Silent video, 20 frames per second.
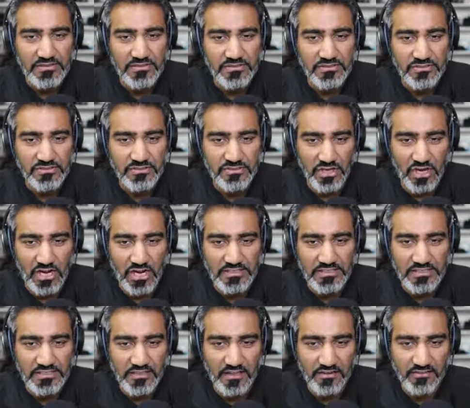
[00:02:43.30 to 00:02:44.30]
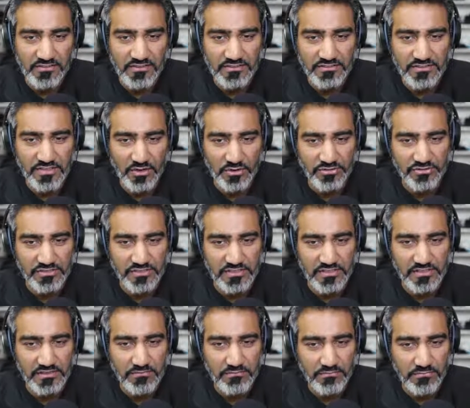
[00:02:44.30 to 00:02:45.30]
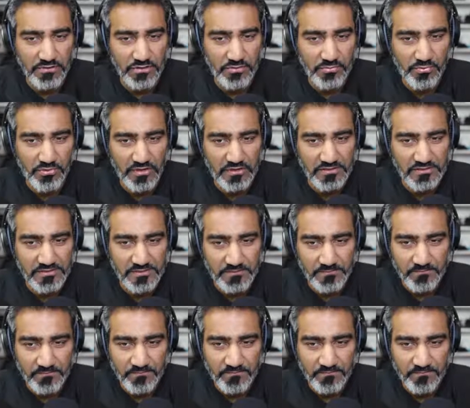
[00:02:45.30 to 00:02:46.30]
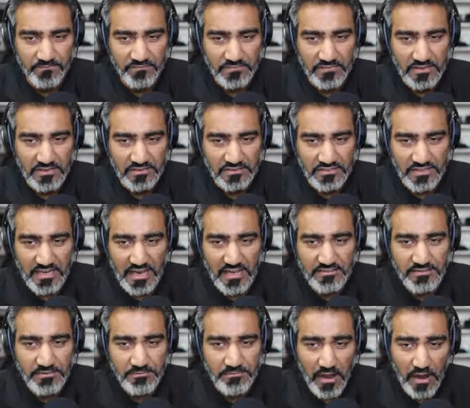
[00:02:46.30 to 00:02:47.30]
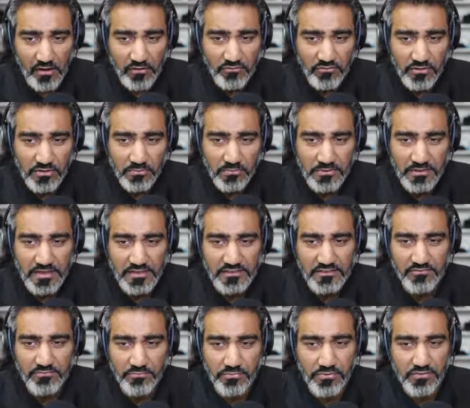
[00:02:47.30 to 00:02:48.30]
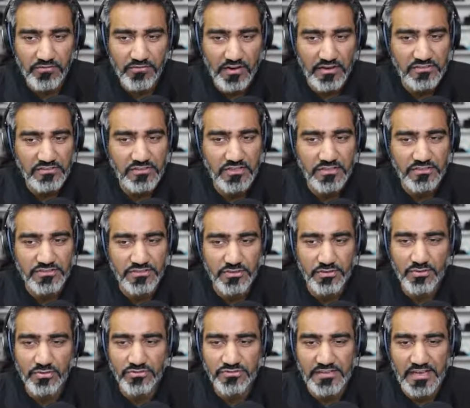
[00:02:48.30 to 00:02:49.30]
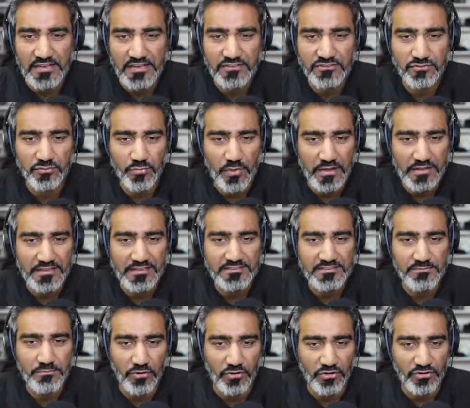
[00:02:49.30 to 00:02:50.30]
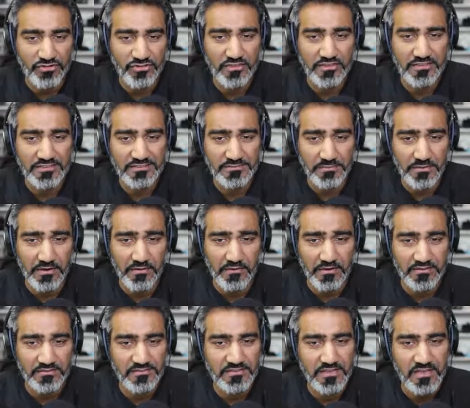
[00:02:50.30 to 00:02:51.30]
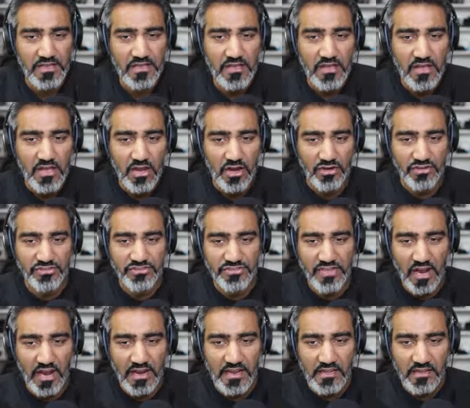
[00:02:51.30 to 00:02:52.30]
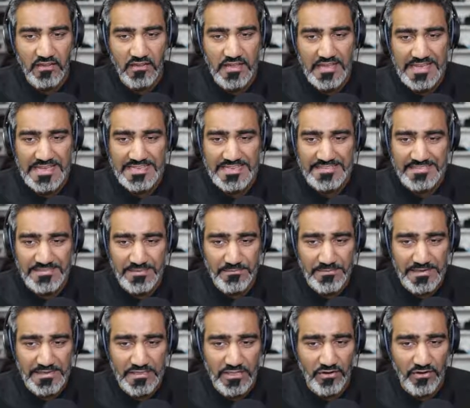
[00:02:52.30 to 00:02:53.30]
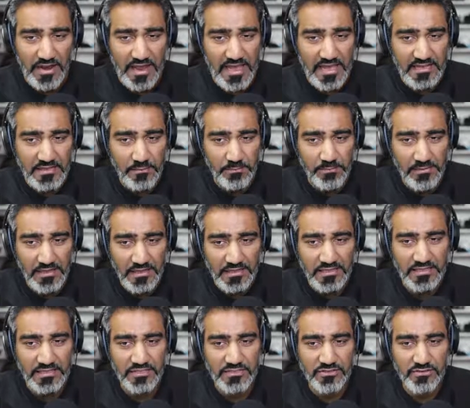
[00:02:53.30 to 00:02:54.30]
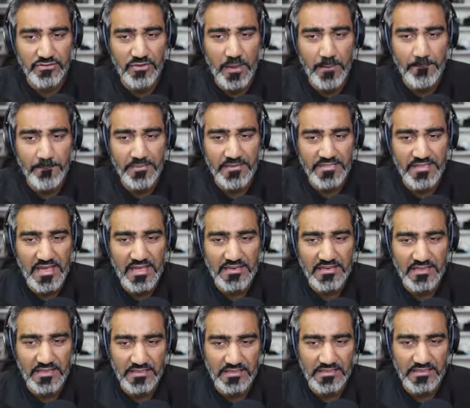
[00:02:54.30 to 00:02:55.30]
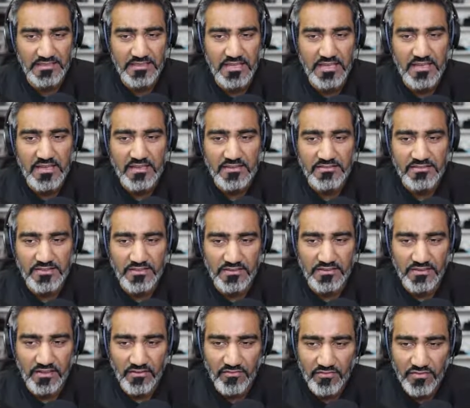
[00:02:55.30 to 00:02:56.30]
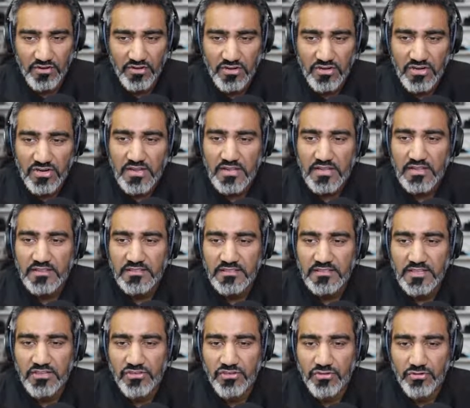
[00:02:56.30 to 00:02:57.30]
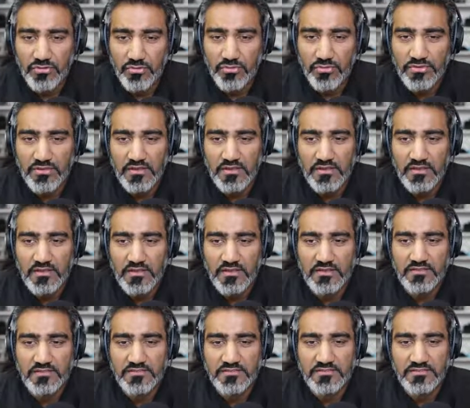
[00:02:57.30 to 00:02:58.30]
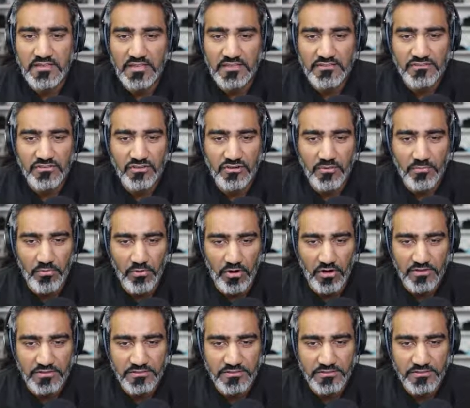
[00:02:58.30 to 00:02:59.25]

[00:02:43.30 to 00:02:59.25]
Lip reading: Tawny Loveless Coaching Blueprint. She has a powerful blend of professional tools as well as personal experience. Her style, demeanor, and ability to empathetically deliver the truth sets her apart.